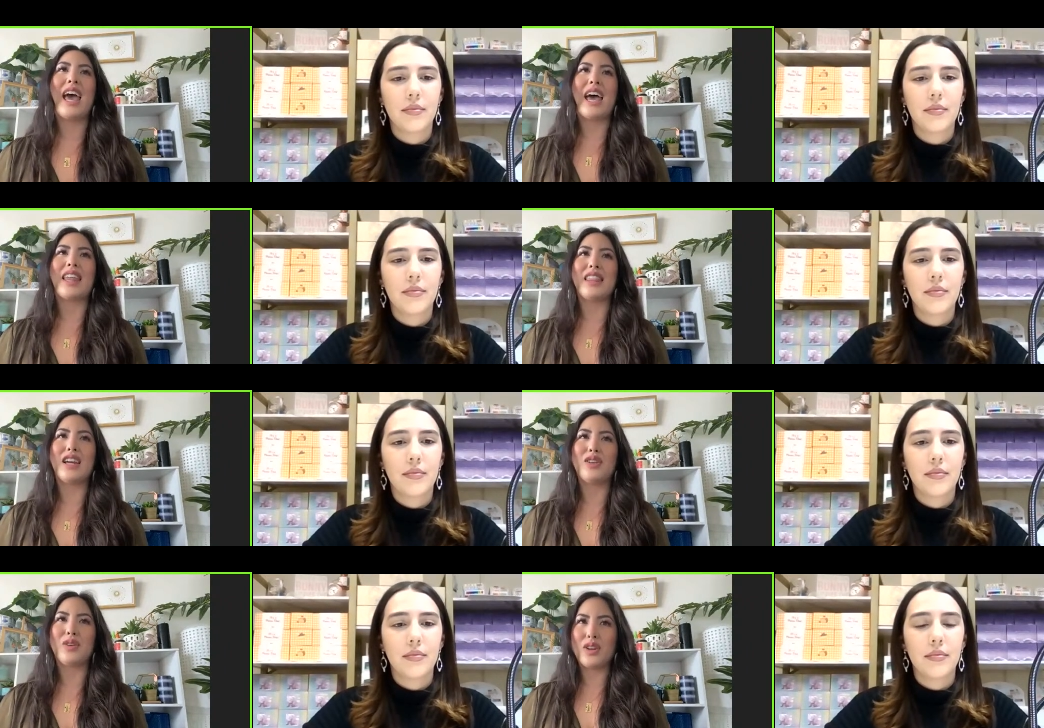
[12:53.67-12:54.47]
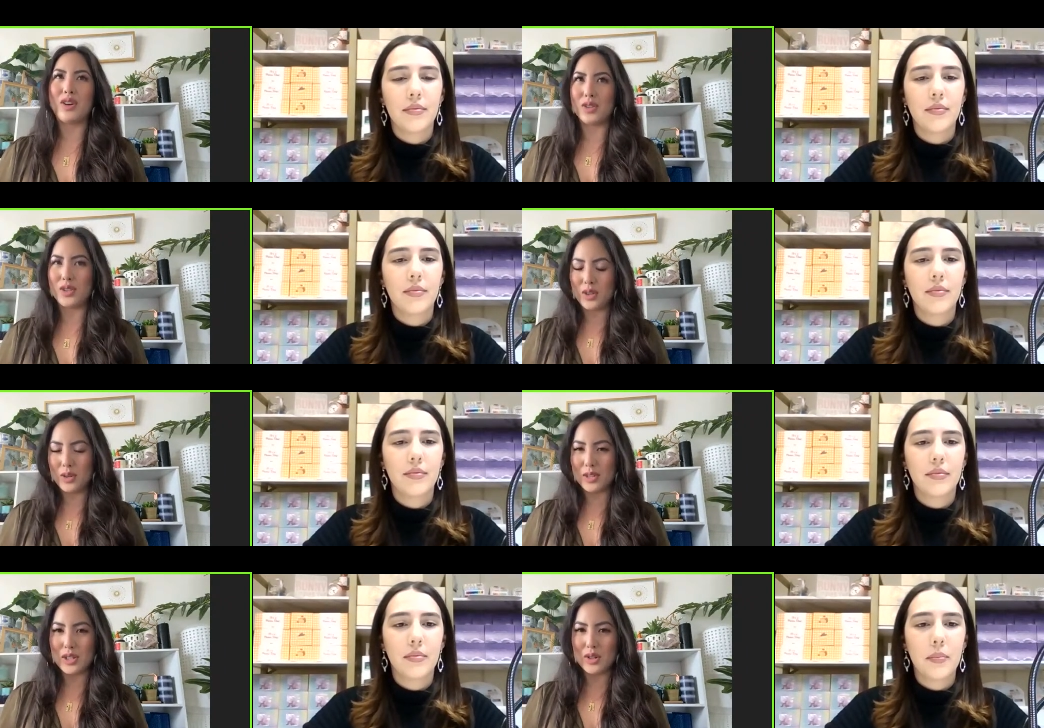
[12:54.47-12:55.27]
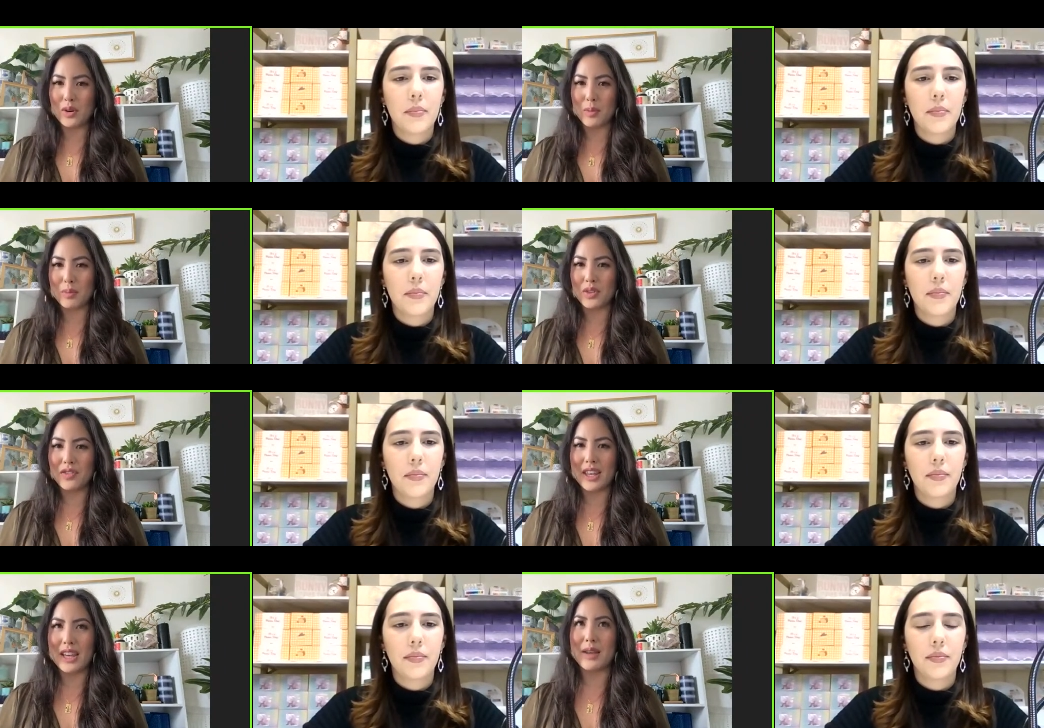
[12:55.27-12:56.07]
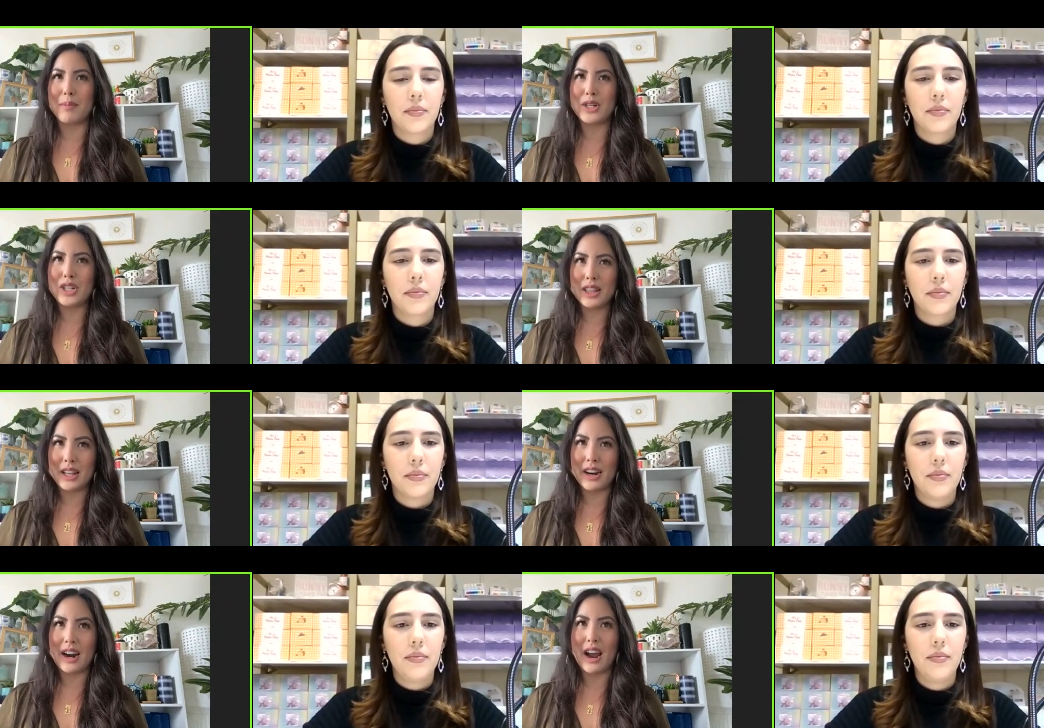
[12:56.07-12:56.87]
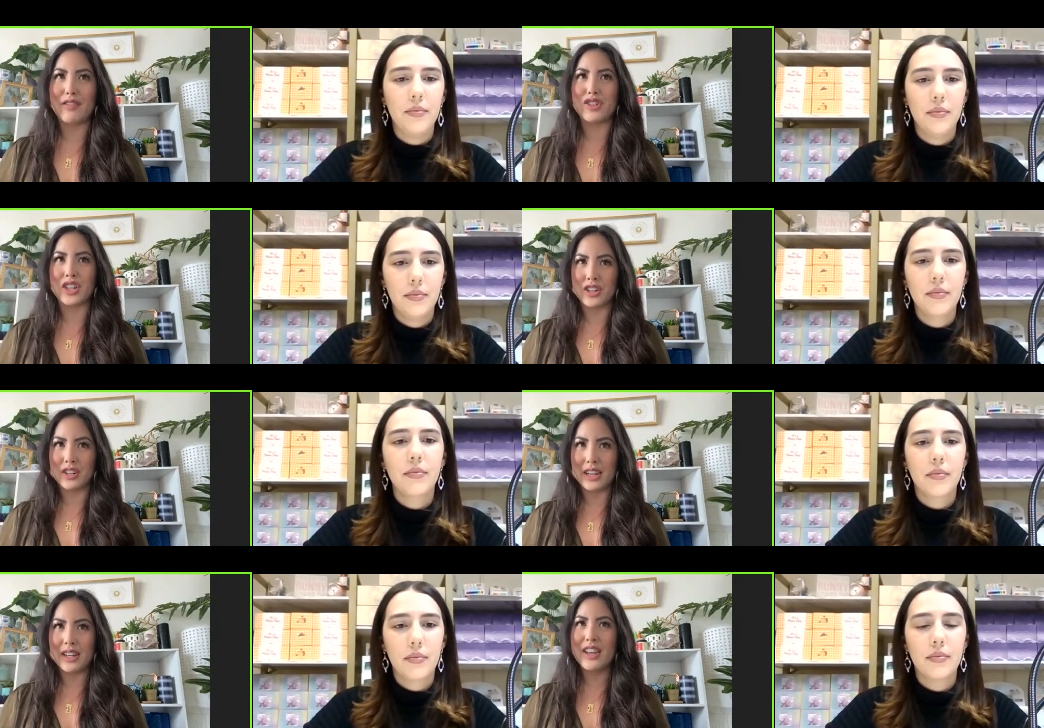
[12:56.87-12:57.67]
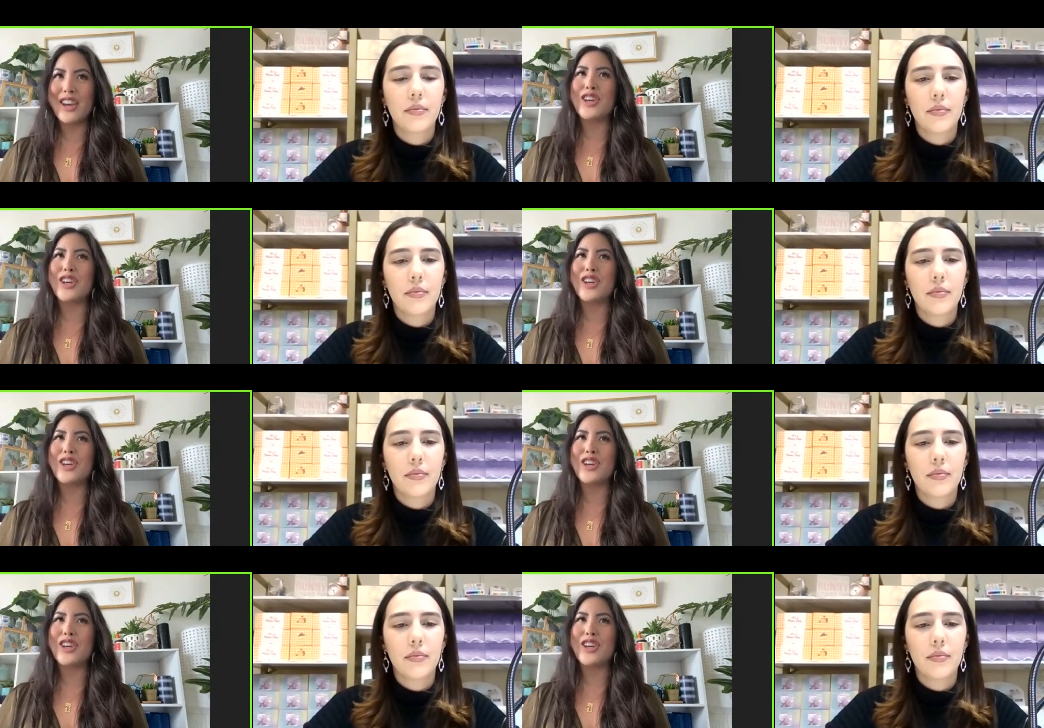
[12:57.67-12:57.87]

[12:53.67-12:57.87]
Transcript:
Speaker 1: And then you can also use it to remove the inhibition layer after curing.